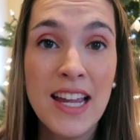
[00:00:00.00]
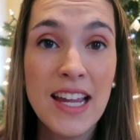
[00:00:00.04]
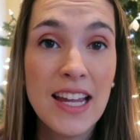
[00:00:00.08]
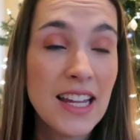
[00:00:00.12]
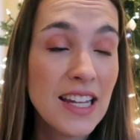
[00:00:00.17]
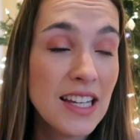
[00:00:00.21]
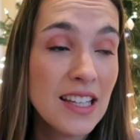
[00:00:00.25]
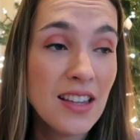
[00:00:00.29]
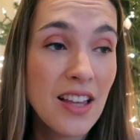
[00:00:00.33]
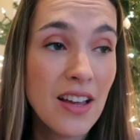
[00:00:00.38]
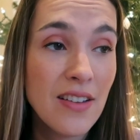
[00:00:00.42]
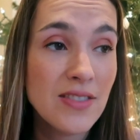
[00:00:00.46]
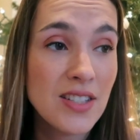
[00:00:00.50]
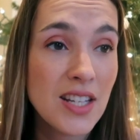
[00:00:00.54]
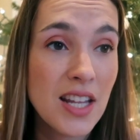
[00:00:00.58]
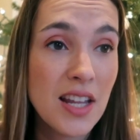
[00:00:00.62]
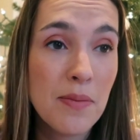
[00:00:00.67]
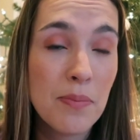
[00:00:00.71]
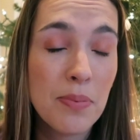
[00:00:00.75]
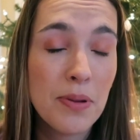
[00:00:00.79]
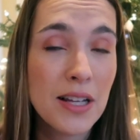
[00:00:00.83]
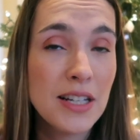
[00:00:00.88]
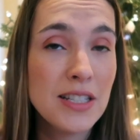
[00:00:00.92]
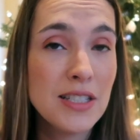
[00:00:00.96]
He loves
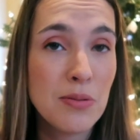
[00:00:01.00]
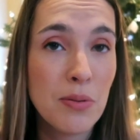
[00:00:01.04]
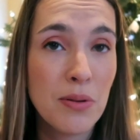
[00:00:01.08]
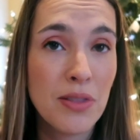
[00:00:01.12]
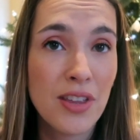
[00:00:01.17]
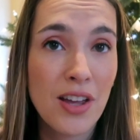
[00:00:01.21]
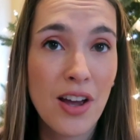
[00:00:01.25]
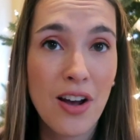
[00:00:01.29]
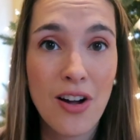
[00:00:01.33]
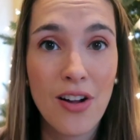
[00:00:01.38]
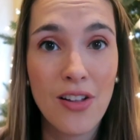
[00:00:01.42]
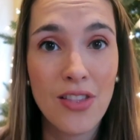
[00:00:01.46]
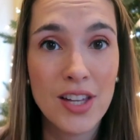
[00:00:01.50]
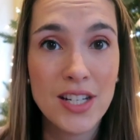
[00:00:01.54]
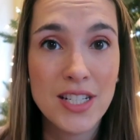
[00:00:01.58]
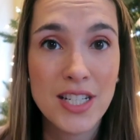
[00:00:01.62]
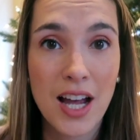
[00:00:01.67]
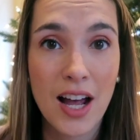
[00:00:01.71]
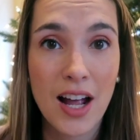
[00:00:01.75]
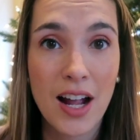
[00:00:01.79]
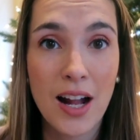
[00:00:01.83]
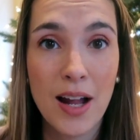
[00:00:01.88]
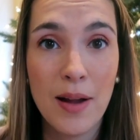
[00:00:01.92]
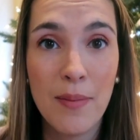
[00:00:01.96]
it, plays with it all the
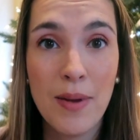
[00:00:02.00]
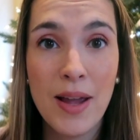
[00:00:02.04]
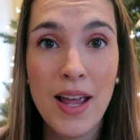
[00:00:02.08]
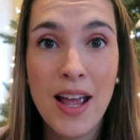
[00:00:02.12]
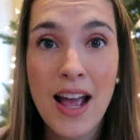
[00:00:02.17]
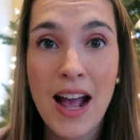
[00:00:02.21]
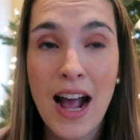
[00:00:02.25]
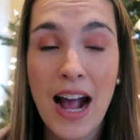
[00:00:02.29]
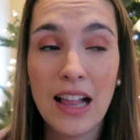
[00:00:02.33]
time.